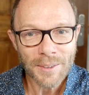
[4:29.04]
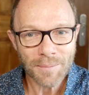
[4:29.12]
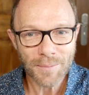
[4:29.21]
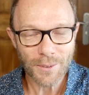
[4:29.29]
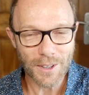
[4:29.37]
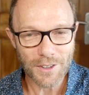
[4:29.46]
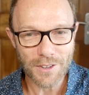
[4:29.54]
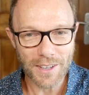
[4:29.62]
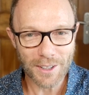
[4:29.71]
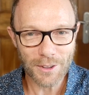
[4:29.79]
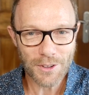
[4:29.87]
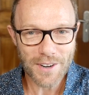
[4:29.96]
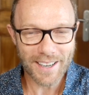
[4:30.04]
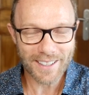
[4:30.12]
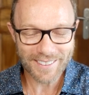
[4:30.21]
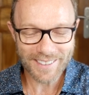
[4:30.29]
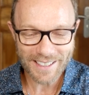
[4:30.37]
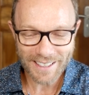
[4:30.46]
Thought I'd try
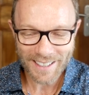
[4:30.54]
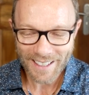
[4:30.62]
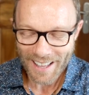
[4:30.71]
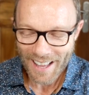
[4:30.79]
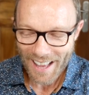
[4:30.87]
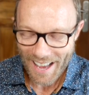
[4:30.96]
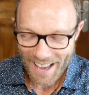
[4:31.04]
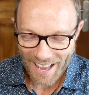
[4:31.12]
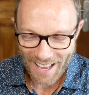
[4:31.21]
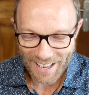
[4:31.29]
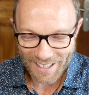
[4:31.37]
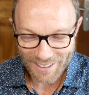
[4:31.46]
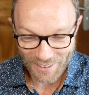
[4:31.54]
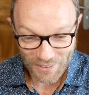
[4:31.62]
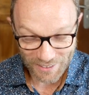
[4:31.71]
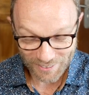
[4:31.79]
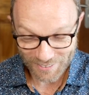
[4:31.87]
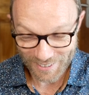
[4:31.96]
contracting. And
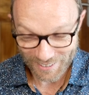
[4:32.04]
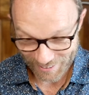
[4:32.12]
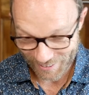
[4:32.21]
this is kind